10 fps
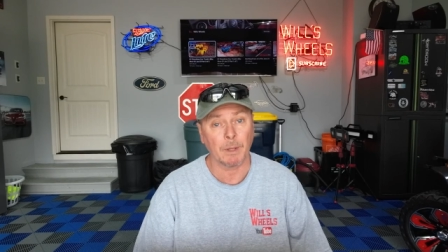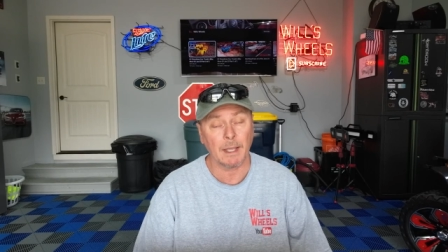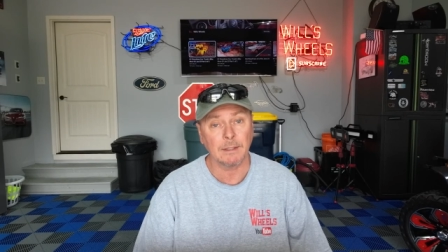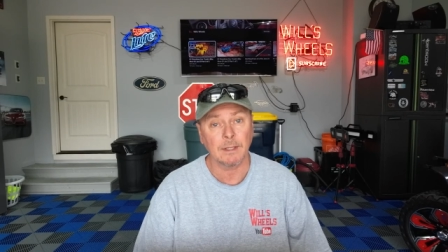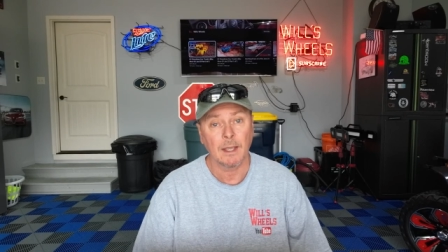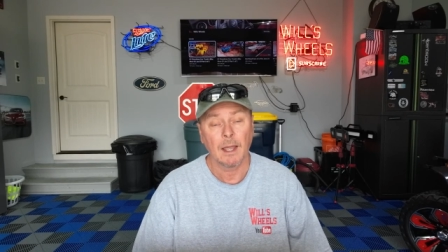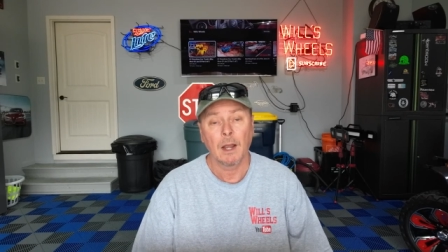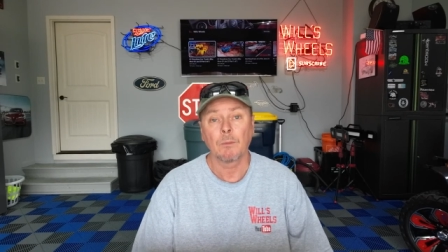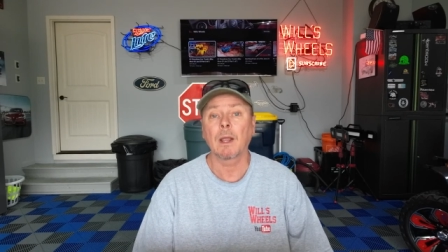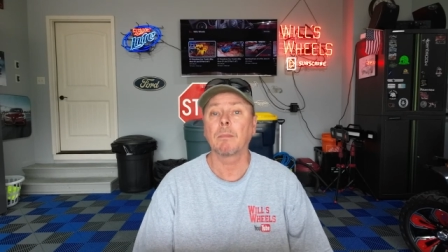page
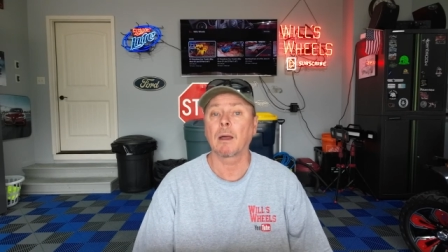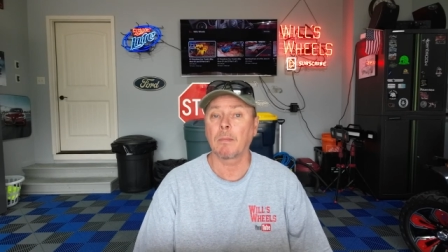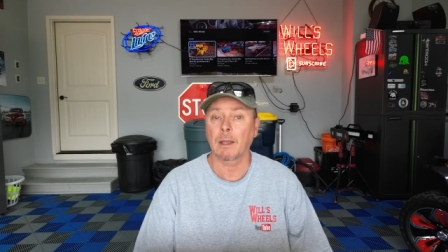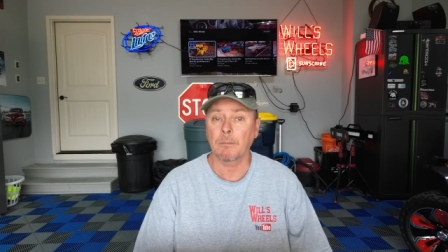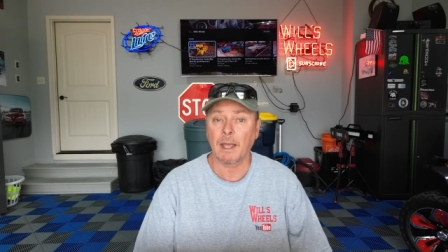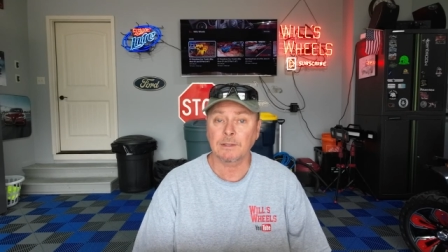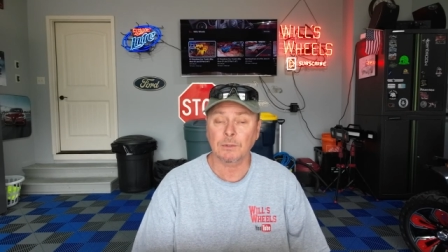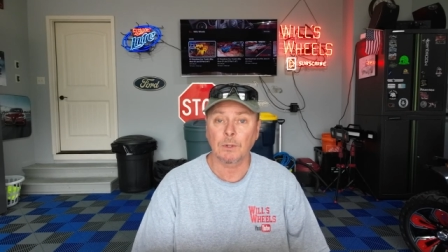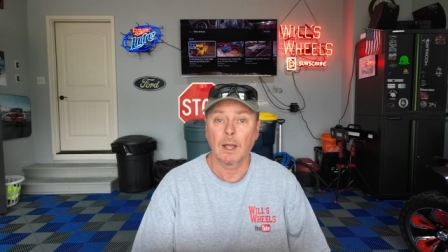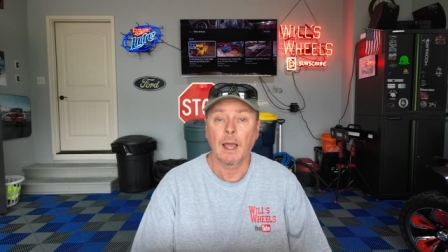ran by Mike
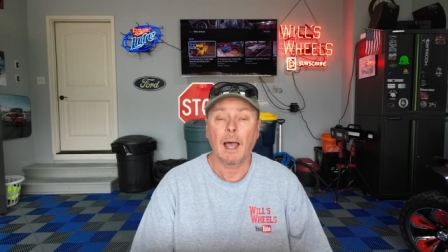Mansell.